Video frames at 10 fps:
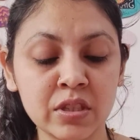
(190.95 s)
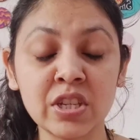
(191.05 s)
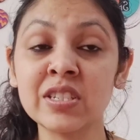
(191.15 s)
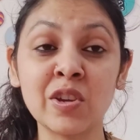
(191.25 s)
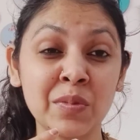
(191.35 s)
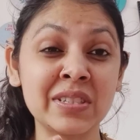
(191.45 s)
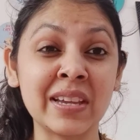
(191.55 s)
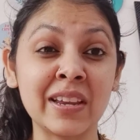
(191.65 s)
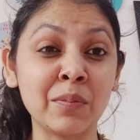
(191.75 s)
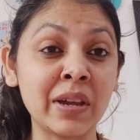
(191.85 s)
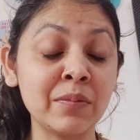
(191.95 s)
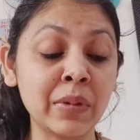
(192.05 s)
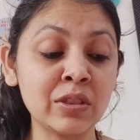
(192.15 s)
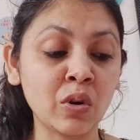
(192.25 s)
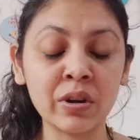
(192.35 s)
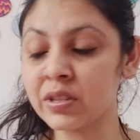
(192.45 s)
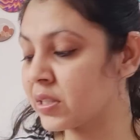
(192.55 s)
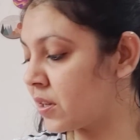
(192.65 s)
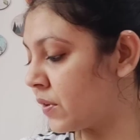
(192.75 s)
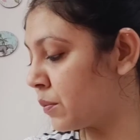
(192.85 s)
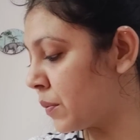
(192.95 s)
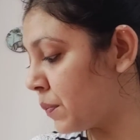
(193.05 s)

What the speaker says: Just give me a second. My throat is giving me